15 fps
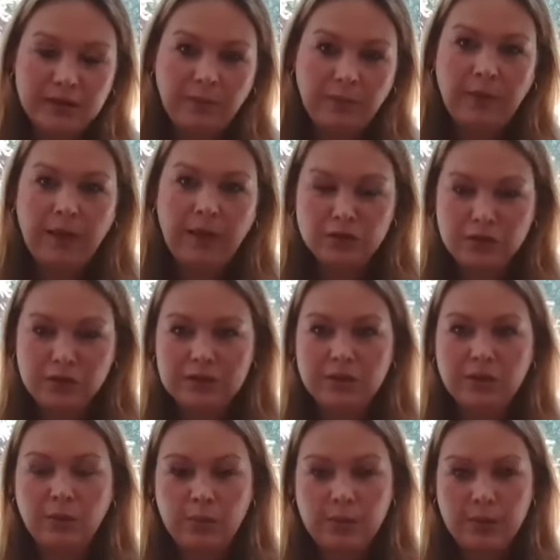And I imagine that's
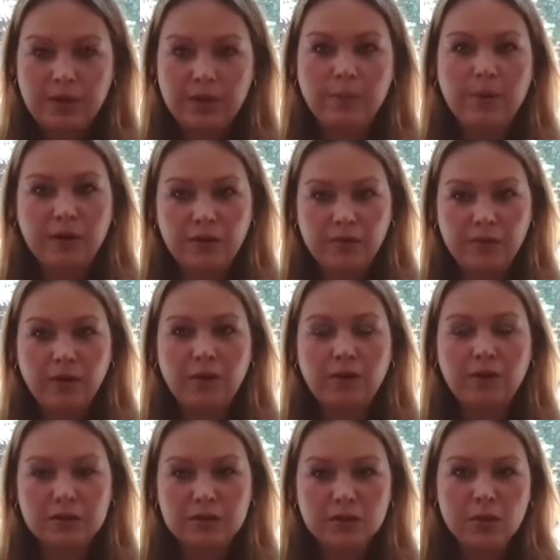going to be a bit of
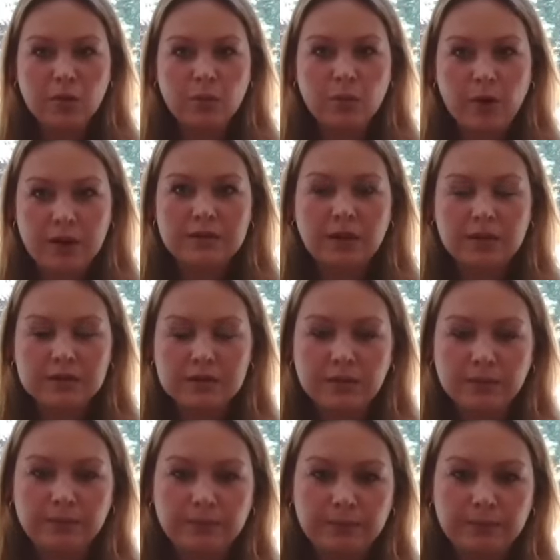a, a slow process.